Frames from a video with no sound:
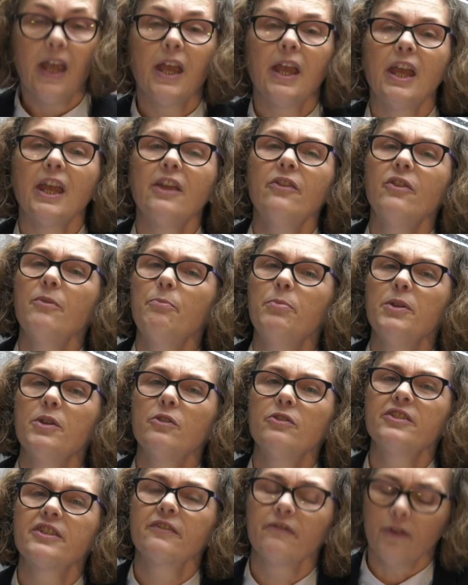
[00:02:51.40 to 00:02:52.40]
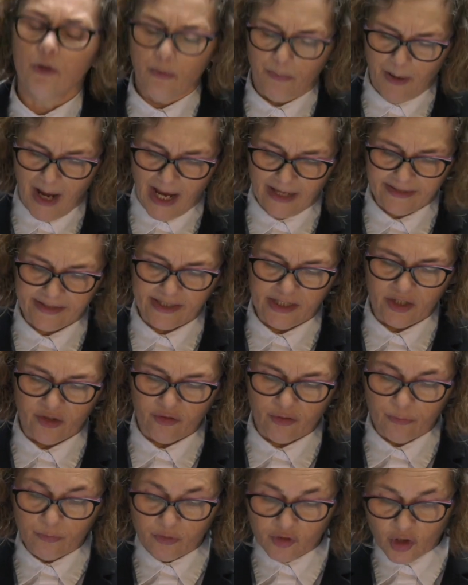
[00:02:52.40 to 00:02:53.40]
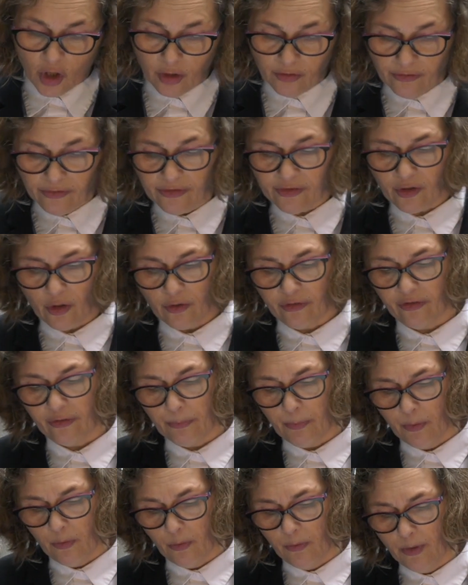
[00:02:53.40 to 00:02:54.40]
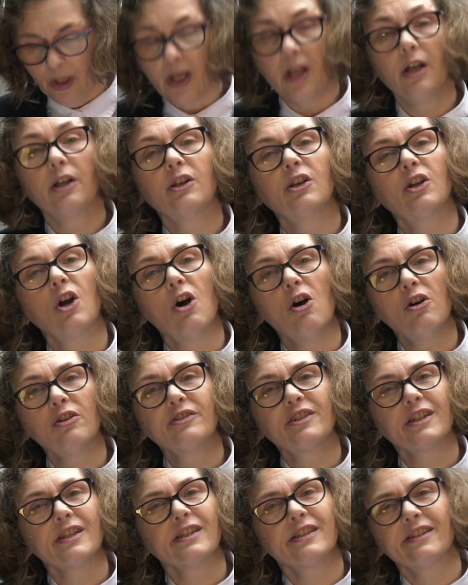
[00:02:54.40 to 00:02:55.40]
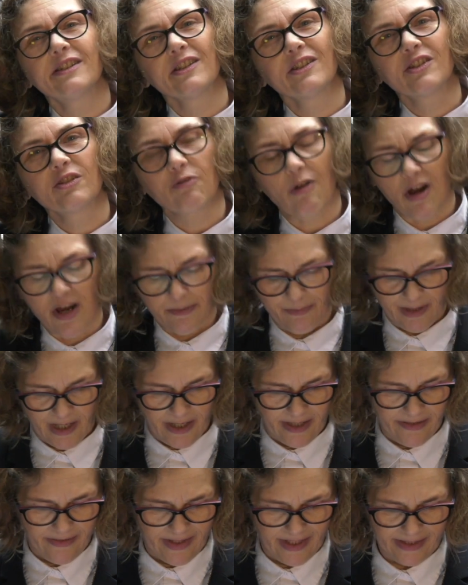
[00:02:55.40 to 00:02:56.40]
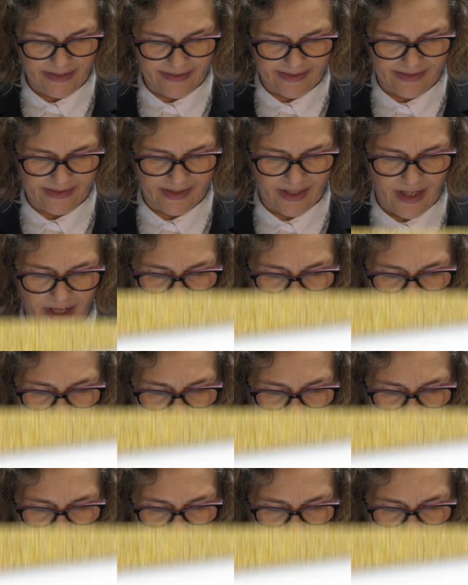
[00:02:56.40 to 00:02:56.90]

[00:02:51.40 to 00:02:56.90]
In the beautiful passage from John's Gospel, God is described like this: